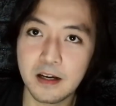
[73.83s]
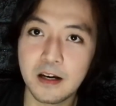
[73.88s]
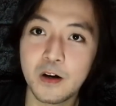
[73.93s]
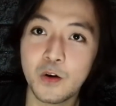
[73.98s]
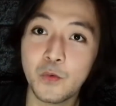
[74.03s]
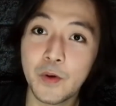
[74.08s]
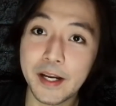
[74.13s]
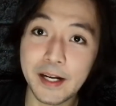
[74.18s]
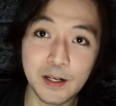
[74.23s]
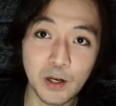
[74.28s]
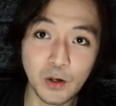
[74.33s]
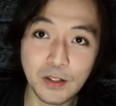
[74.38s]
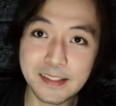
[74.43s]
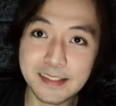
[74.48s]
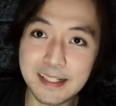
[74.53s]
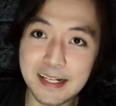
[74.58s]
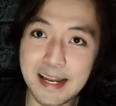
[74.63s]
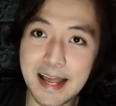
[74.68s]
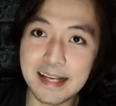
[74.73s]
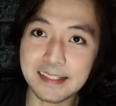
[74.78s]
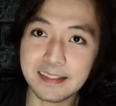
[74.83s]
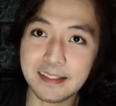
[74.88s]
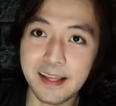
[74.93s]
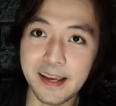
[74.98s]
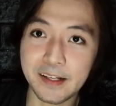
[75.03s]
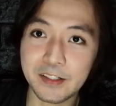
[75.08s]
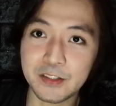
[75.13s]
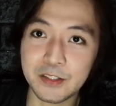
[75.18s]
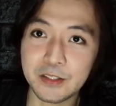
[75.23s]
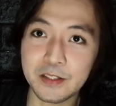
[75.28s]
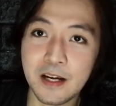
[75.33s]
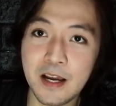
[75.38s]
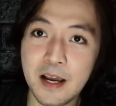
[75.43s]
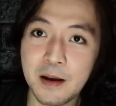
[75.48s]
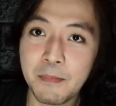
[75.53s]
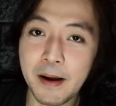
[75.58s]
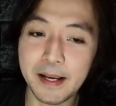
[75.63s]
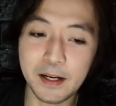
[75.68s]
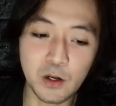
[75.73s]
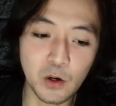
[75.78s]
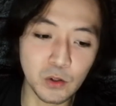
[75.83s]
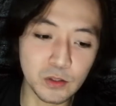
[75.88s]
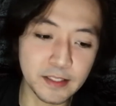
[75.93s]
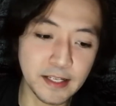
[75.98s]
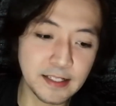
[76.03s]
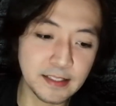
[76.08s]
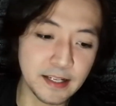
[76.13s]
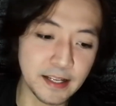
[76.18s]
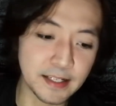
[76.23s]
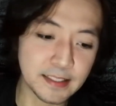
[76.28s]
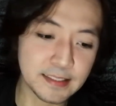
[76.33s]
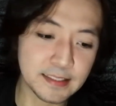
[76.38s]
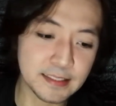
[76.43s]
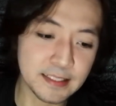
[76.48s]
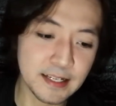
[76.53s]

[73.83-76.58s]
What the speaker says: We closed the last lecture by quoting this: